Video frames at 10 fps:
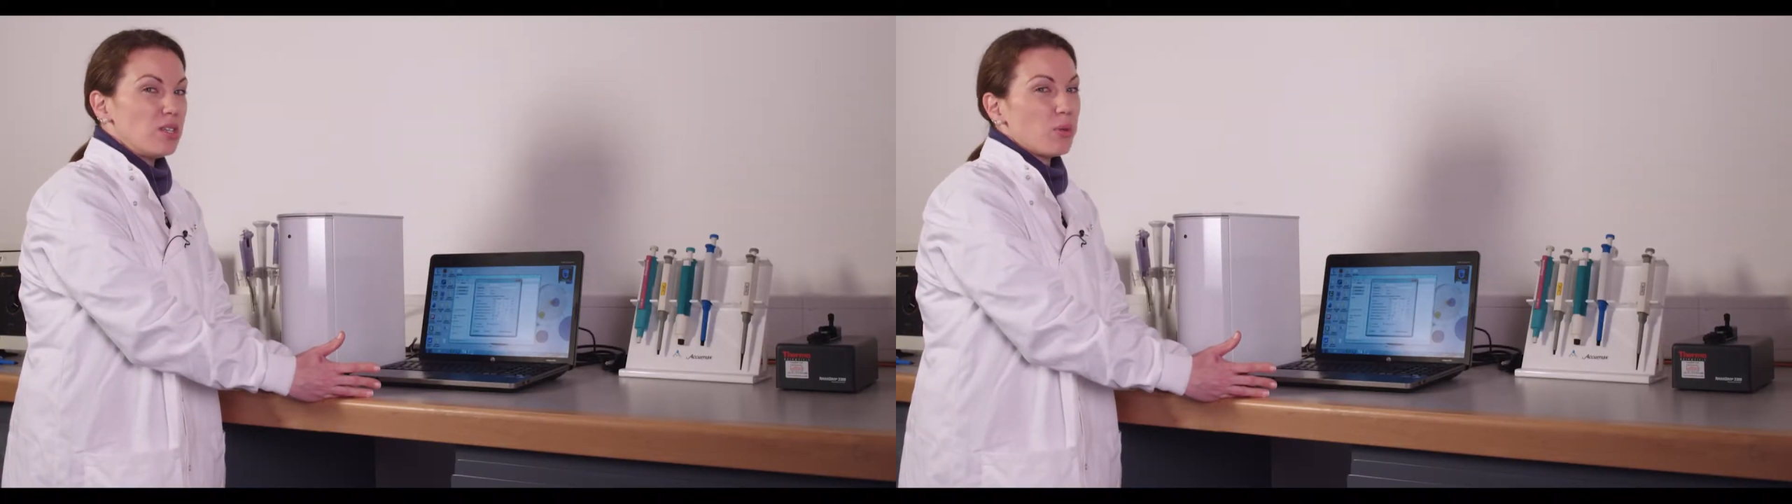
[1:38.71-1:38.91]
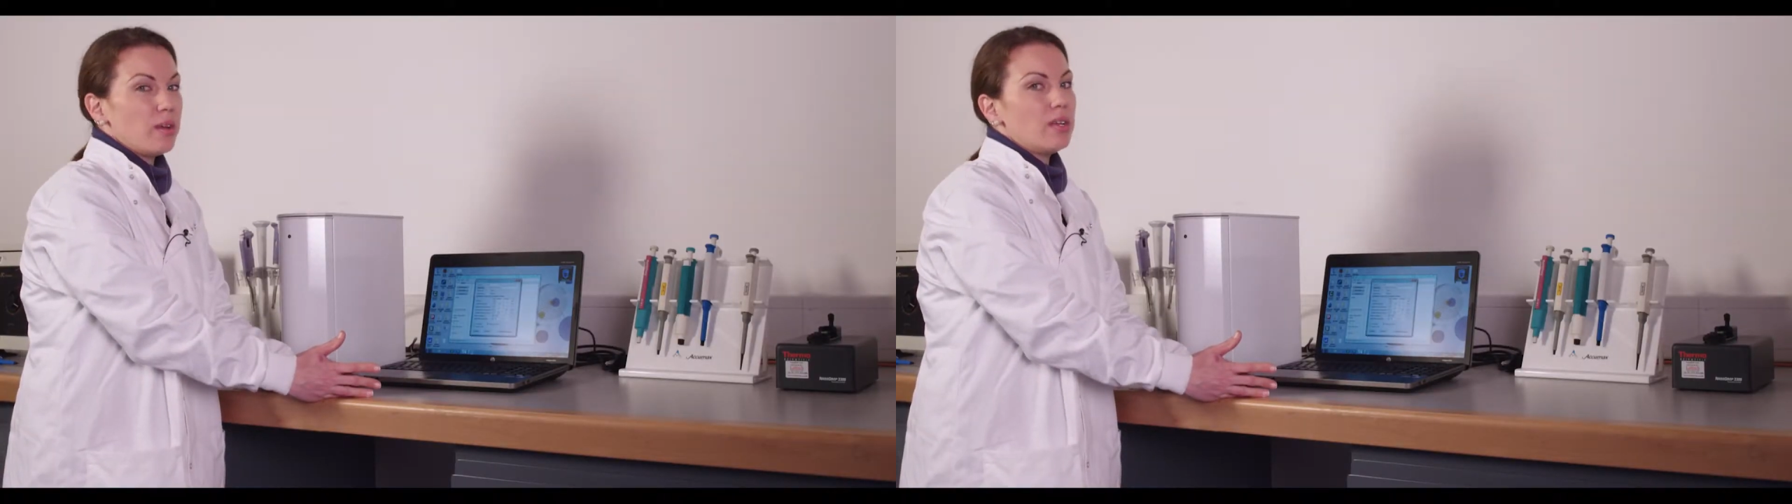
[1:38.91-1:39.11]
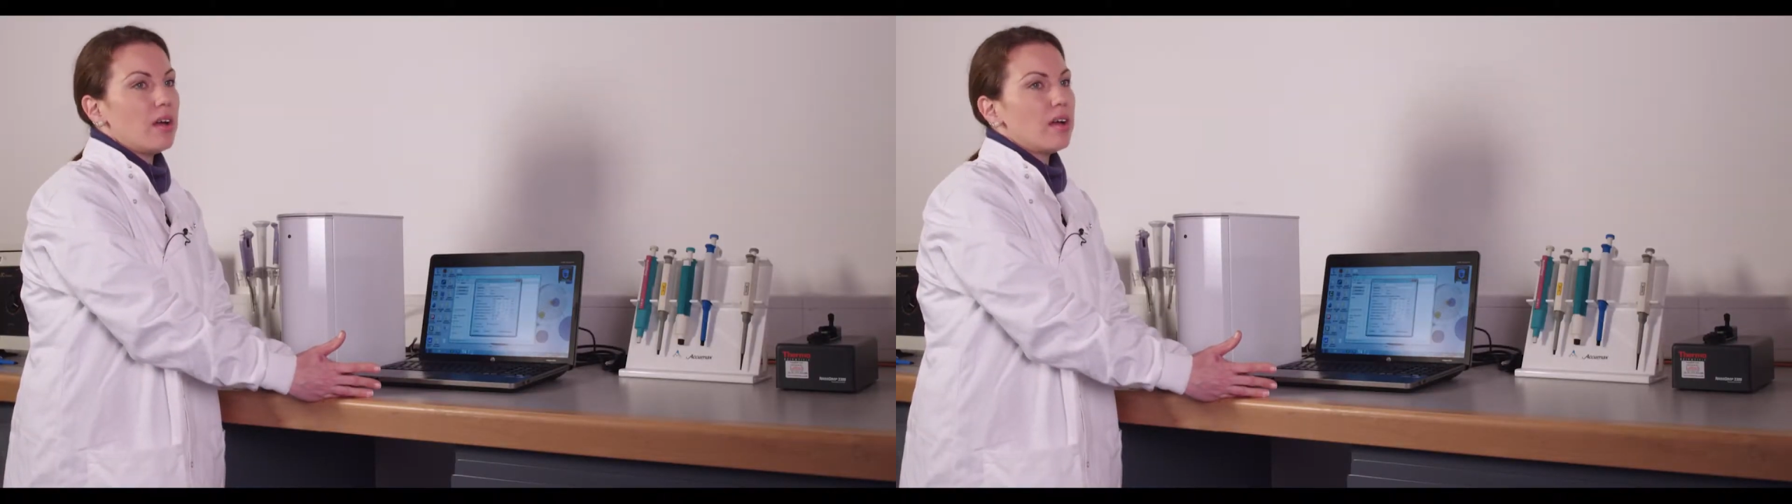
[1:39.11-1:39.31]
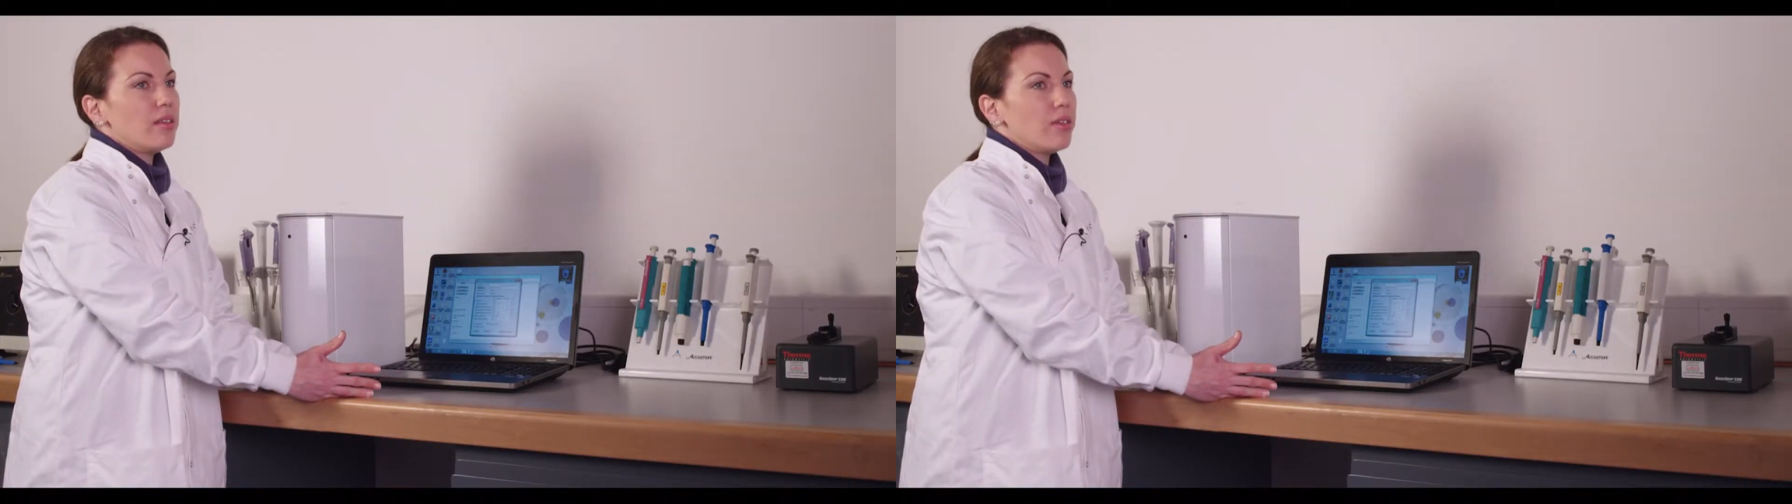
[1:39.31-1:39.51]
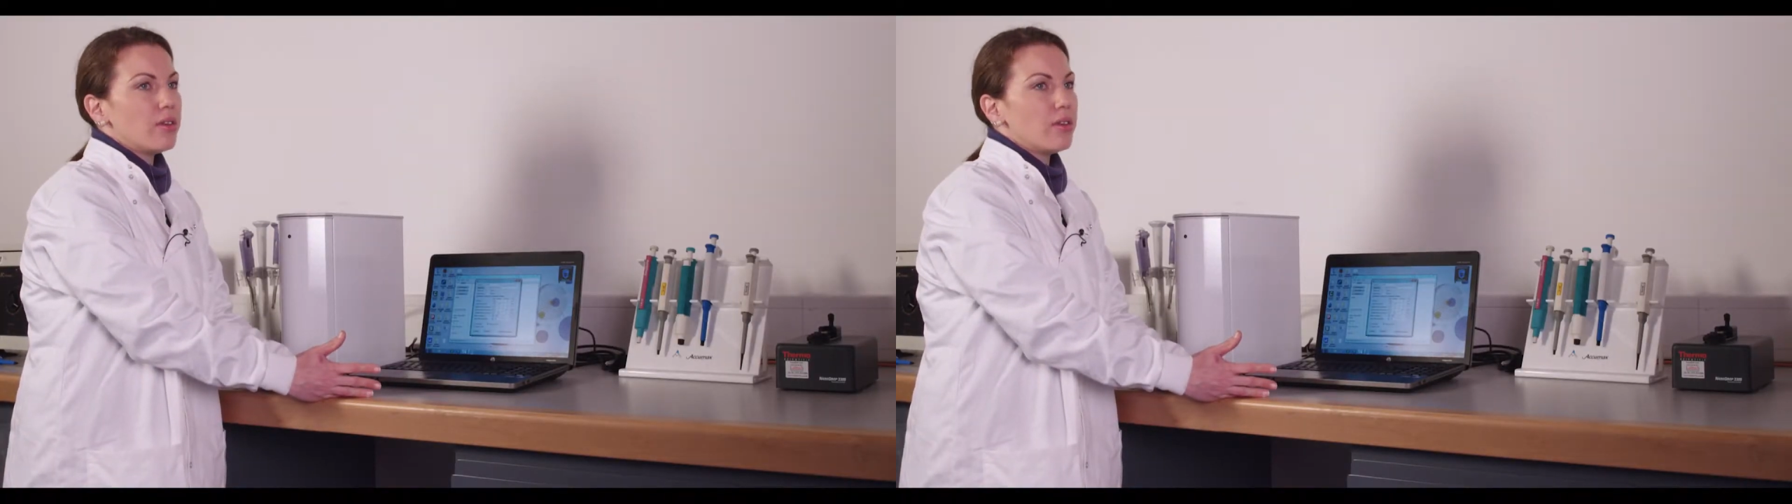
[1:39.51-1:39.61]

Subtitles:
29 and